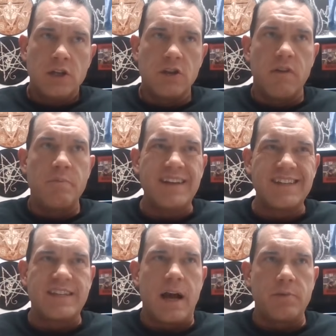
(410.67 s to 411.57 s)
So if a
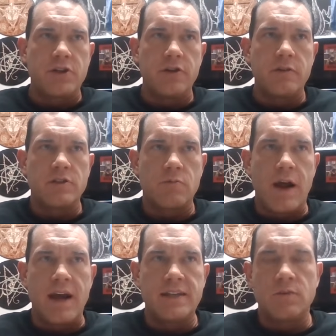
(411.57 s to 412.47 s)
business opportunity was
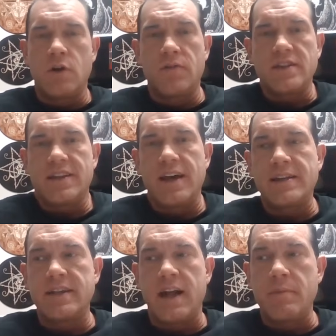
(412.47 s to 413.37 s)
arise and one of us
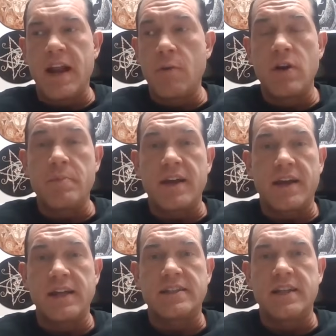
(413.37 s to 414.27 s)
liked it, I mean, I wouldn't be
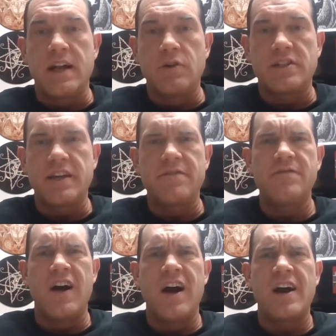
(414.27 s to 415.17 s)
against it. I wouldn't say,
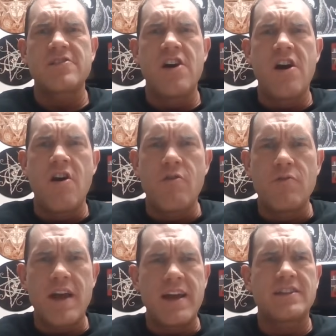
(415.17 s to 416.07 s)
fuck no,
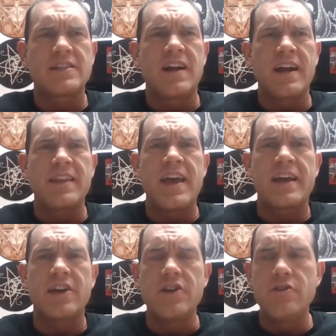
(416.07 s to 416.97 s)
they ain't signing
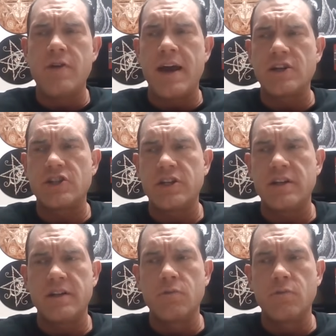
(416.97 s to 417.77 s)
that canoe ass shit.